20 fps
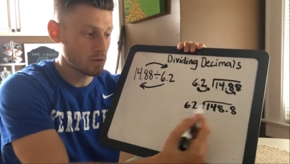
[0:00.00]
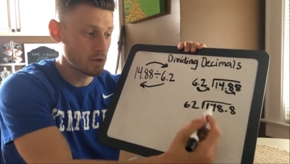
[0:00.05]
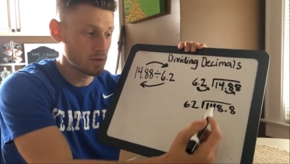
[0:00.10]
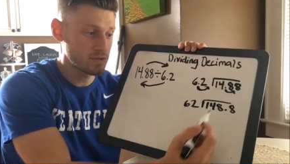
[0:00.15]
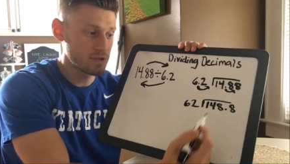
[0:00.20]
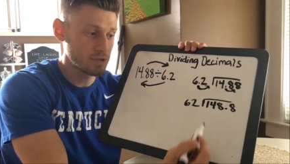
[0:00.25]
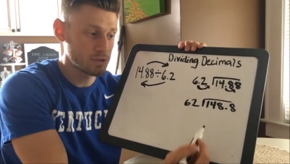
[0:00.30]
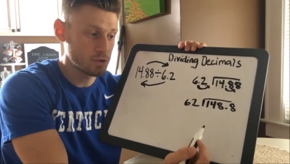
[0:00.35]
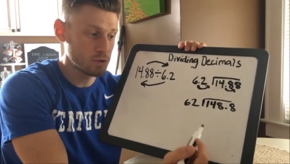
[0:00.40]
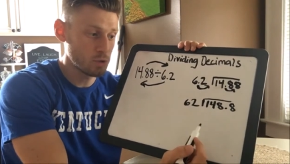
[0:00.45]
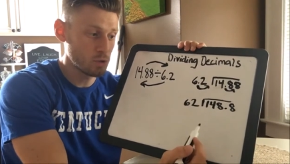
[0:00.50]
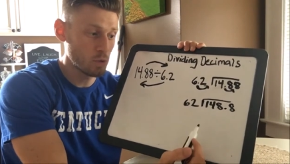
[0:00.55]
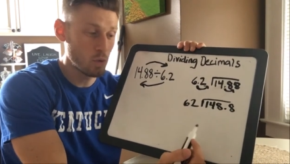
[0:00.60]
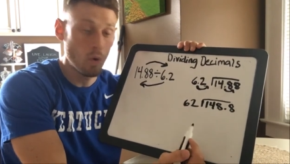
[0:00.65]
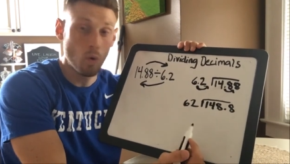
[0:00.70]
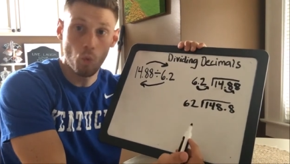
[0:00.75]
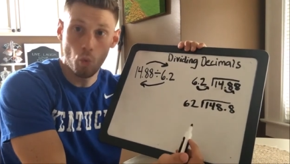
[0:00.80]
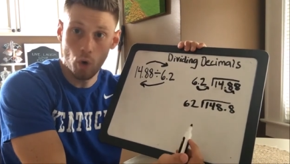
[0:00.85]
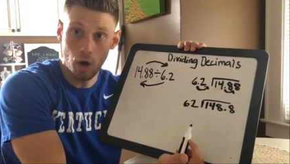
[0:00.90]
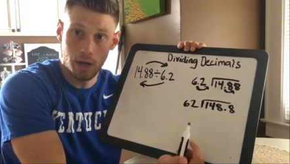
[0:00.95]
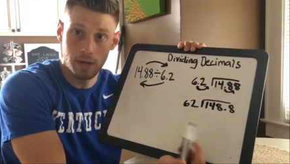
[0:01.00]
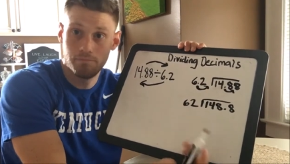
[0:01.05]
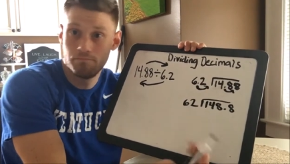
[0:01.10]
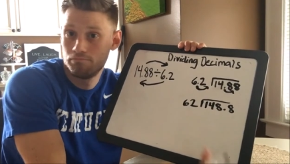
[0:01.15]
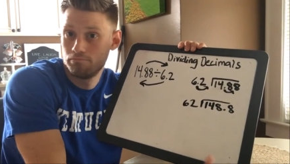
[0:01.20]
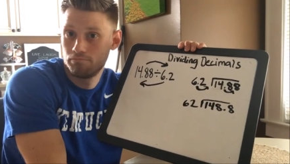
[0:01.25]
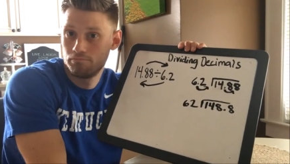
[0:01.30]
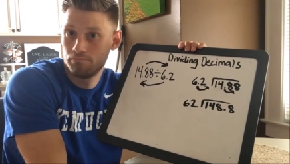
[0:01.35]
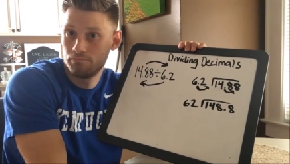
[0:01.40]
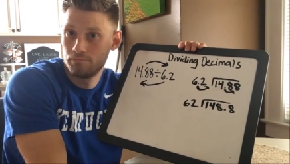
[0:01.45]
goes into 1,
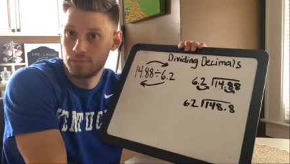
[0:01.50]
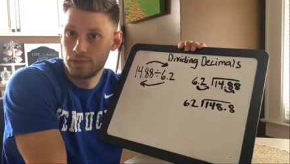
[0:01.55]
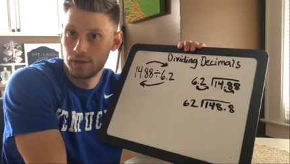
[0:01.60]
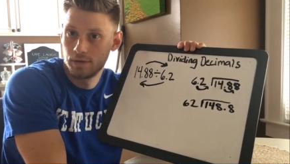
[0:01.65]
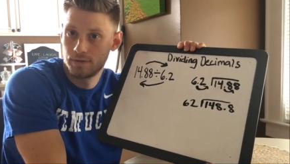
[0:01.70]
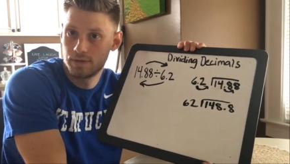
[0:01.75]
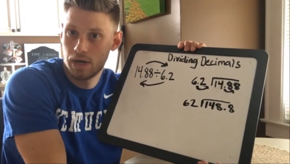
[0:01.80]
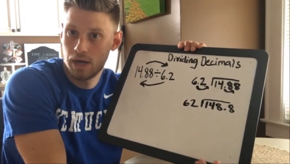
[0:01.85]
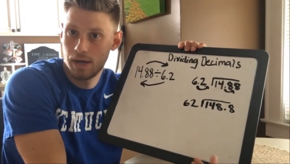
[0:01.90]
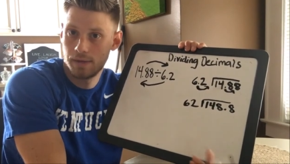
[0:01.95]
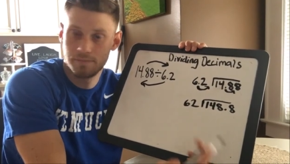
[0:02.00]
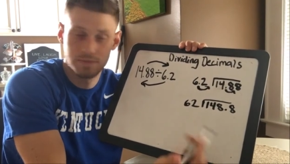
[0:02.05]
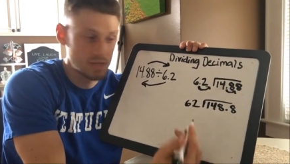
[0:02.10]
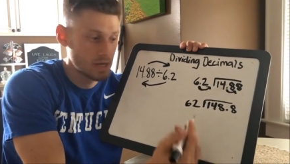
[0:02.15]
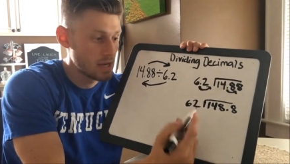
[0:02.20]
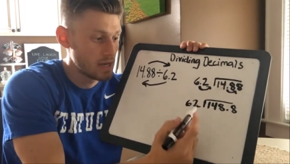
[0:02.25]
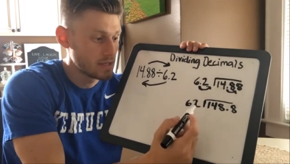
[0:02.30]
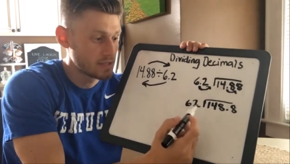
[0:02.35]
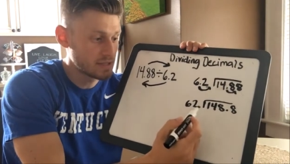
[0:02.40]
0 times.